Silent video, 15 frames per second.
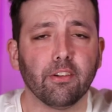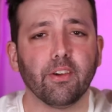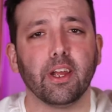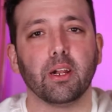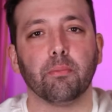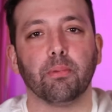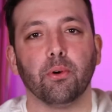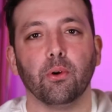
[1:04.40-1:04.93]
the right
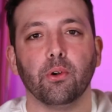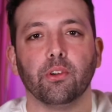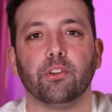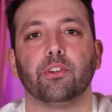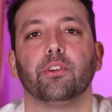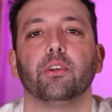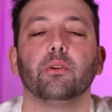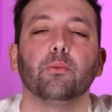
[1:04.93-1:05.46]

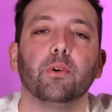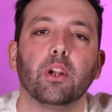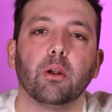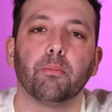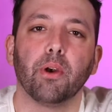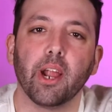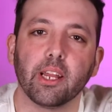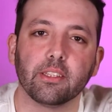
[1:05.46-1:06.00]
approach with our
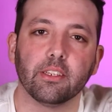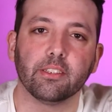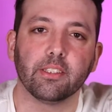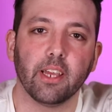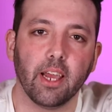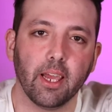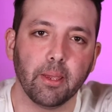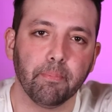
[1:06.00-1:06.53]
practice
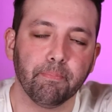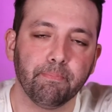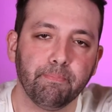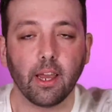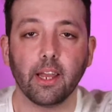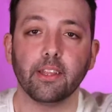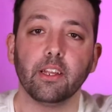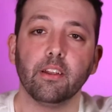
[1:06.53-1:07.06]
time.
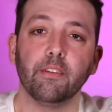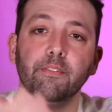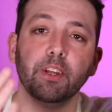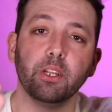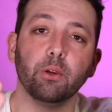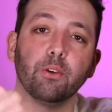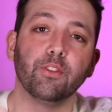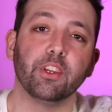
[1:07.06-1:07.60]
I did a
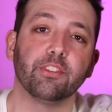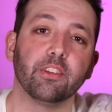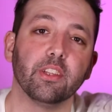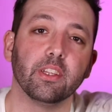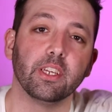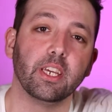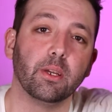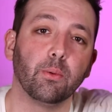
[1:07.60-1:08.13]
video
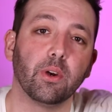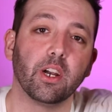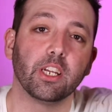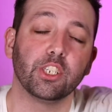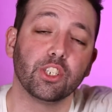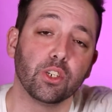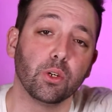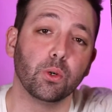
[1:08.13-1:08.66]
recently where I
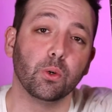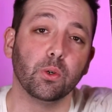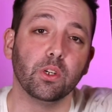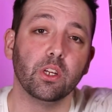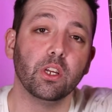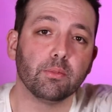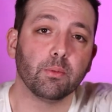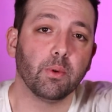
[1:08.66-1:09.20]
showed
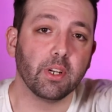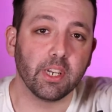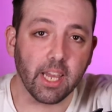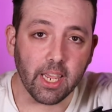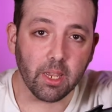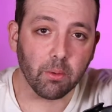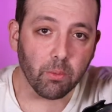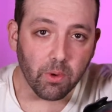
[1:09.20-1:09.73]
one
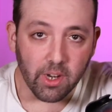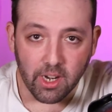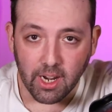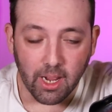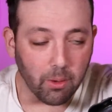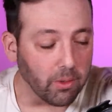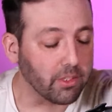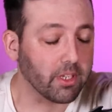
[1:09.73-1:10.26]
night where
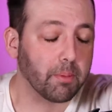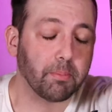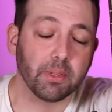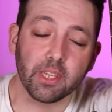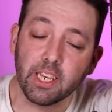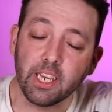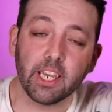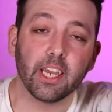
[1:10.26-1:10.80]
I was up
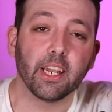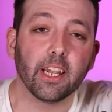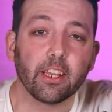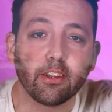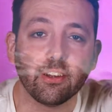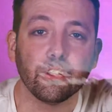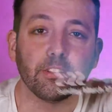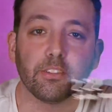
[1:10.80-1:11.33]
late and I couldn't